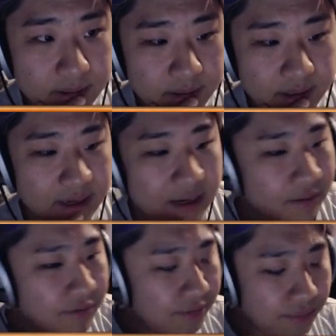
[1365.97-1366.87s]
Can I
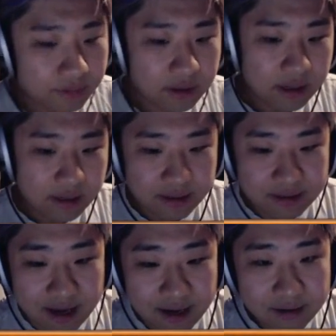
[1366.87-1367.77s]
lose the, like,
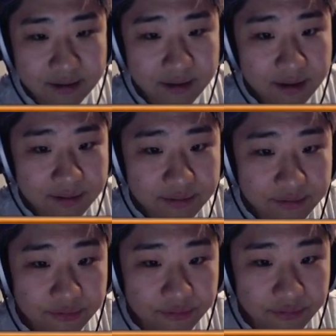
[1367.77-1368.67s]
technically I
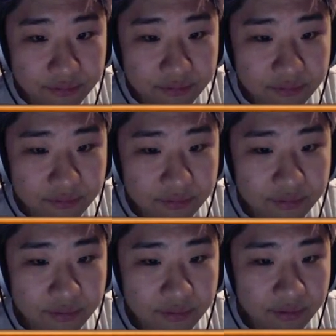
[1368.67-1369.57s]
lose
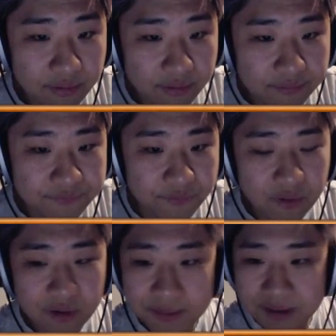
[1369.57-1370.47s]

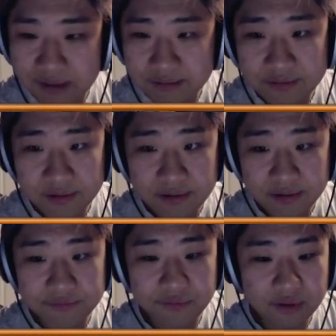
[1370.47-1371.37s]
4 minions here,
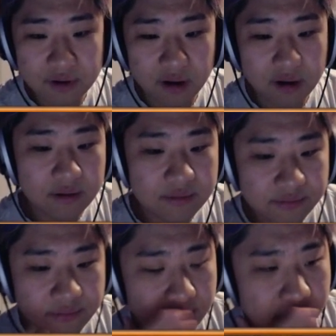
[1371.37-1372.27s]
or 4 cards.